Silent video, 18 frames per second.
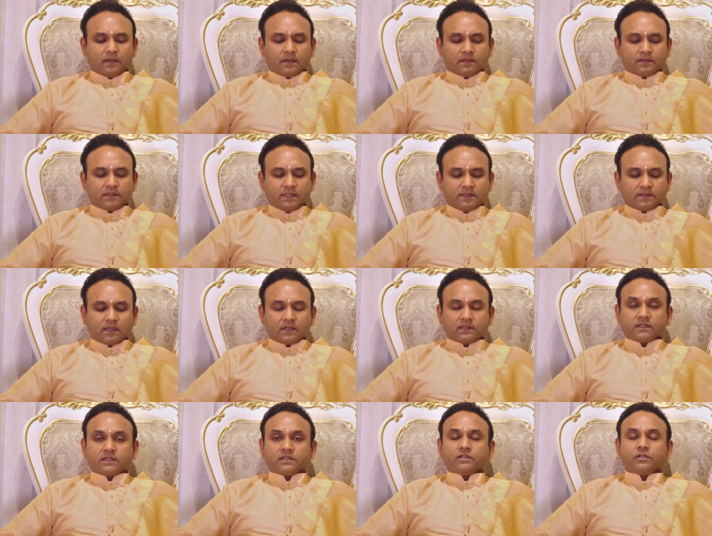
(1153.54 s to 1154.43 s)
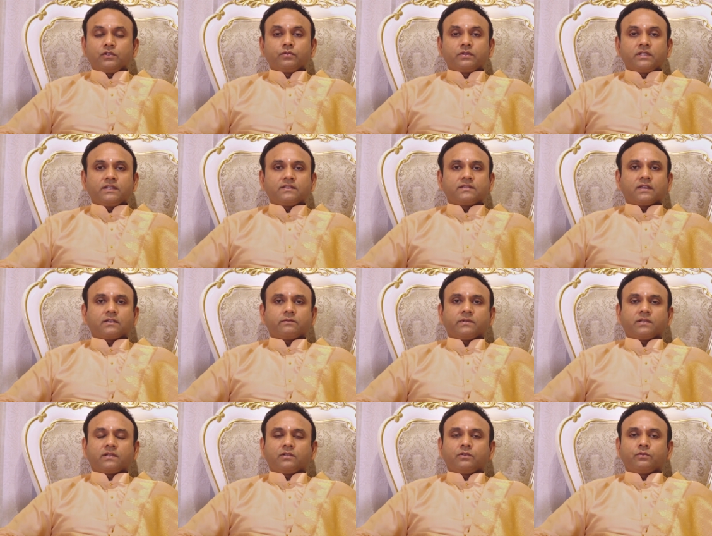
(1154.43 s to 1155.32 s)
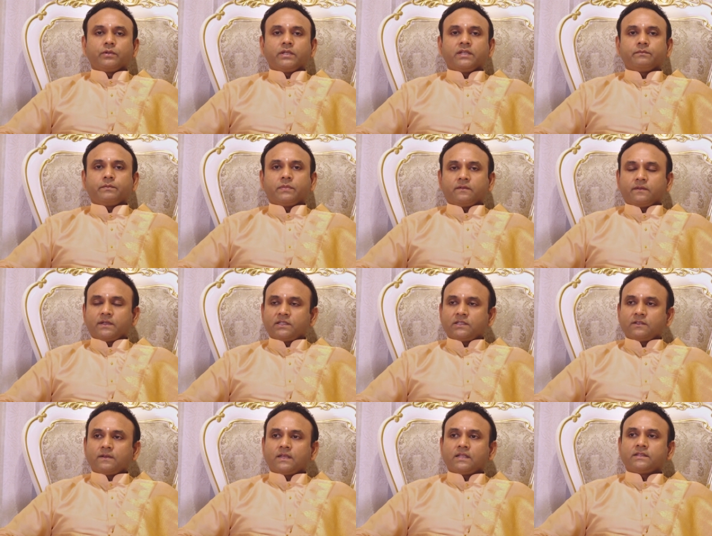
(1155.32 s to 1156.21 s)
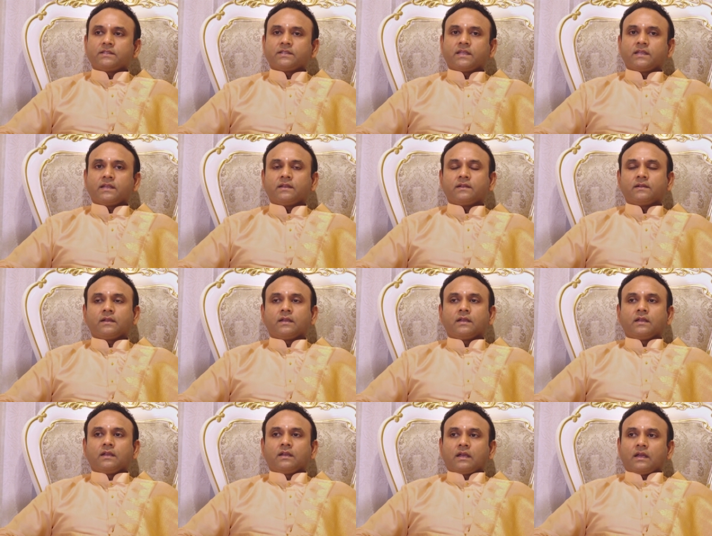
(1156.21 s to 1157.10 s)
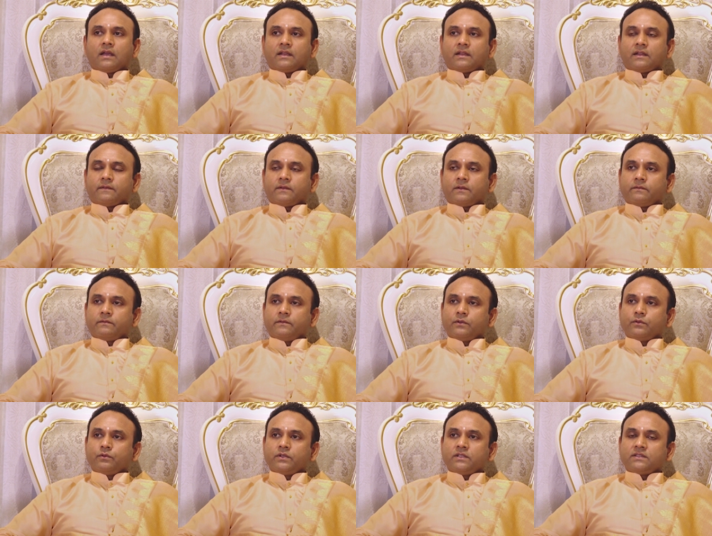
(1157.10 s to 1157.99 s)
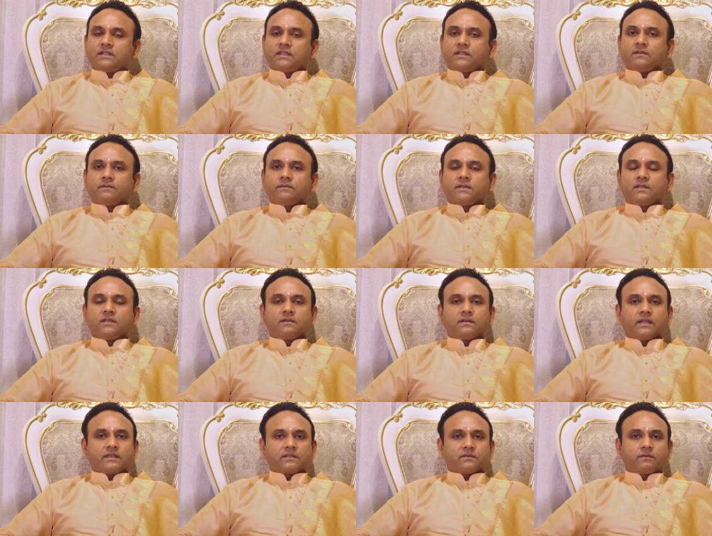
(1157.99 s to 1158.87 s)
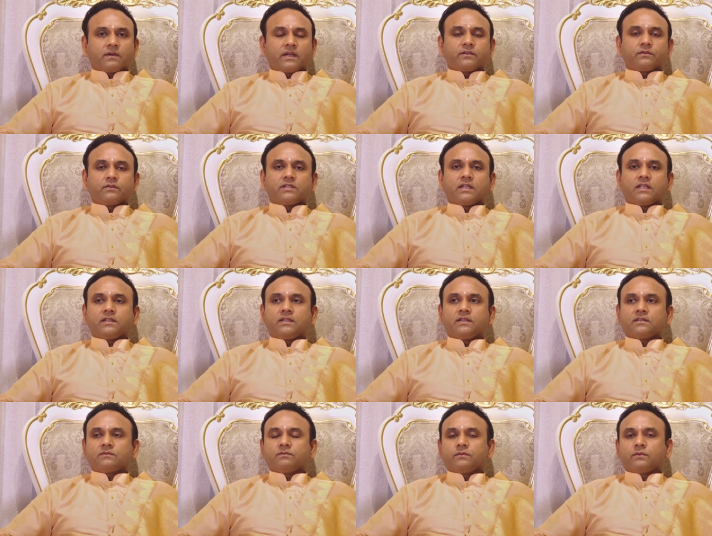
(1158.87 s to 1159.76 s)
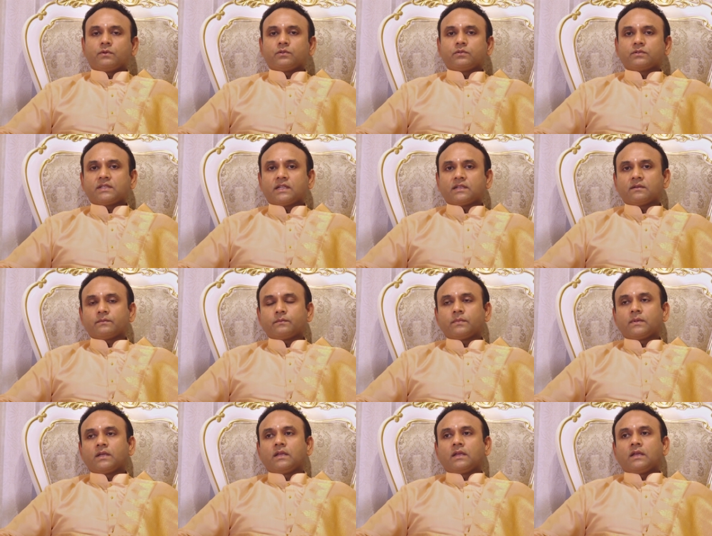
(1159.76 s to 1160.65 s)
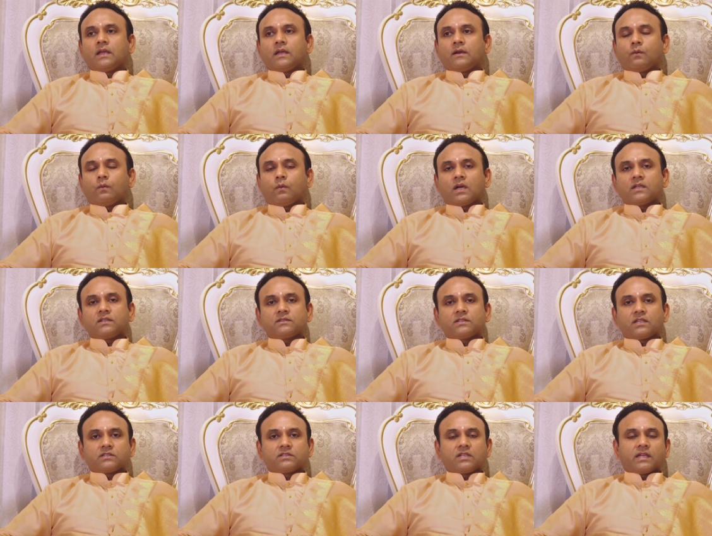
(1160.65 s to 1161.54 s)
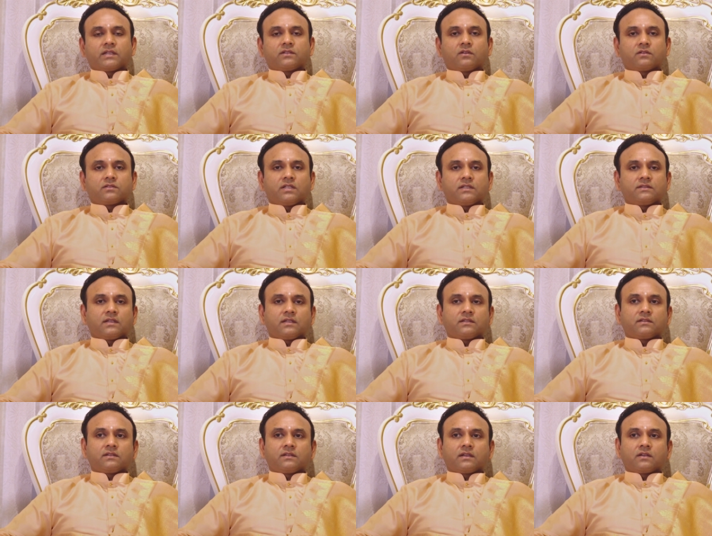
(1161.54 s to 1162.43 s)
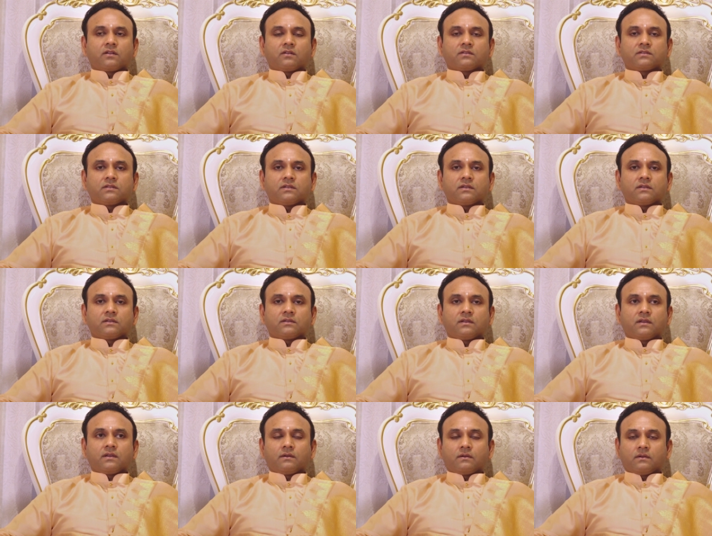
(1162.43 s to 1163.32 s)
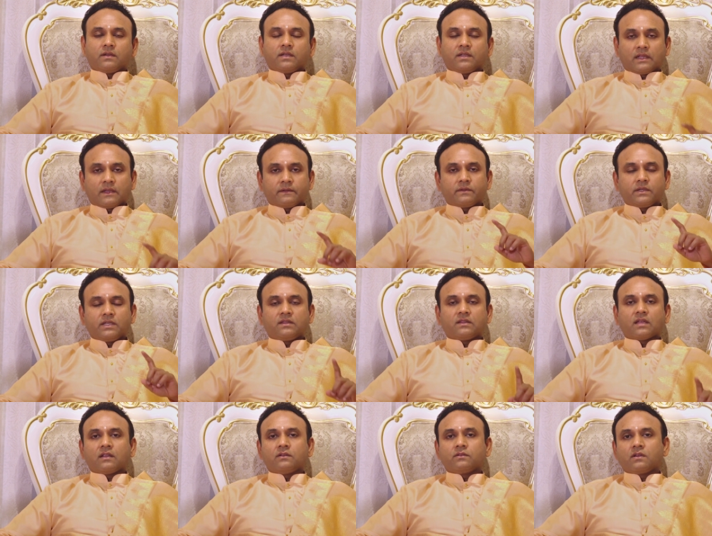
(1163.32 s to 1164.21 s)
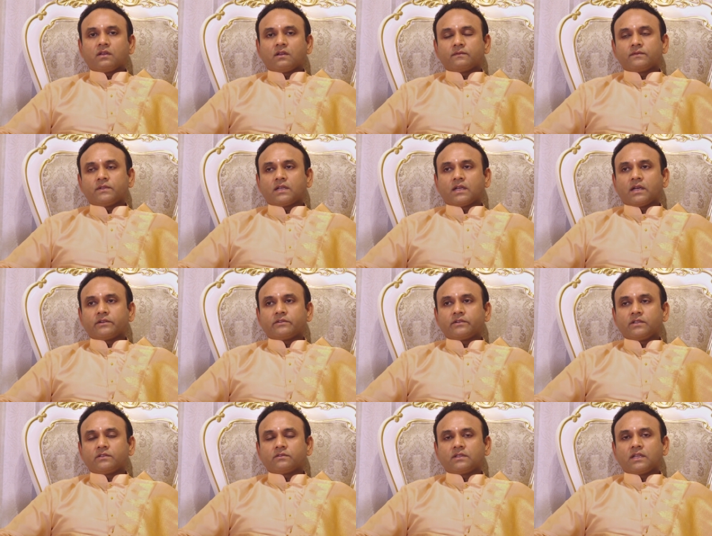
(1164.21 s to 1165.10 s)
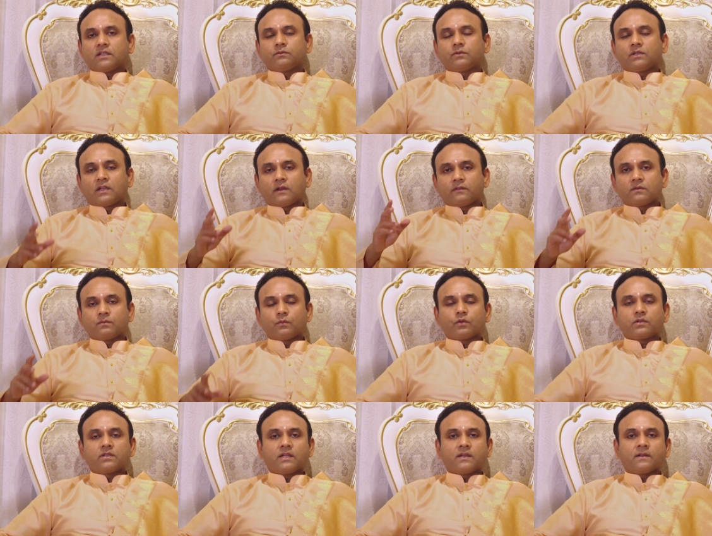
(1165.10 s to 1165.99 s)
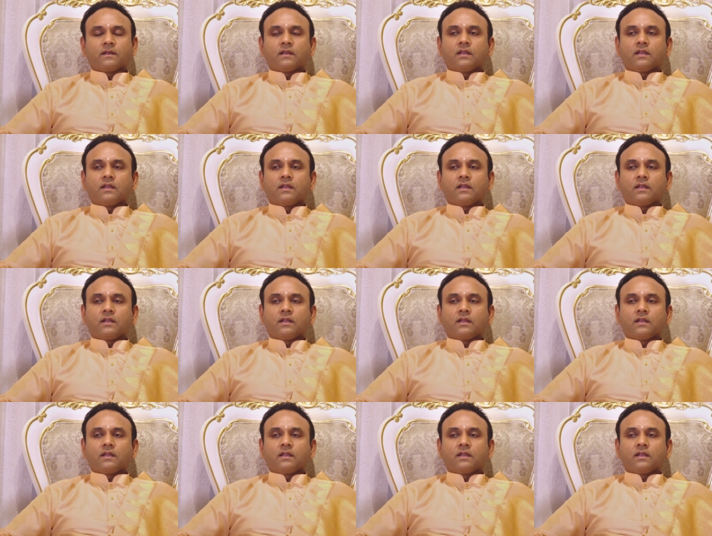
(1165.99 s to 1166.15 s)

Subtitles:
these are the new things that we are doing, preventive healthcare, and our view is that in within the next 5 to 10 years, we want to set up one such diagnostic center across in every taluka of the country. So that would cover more than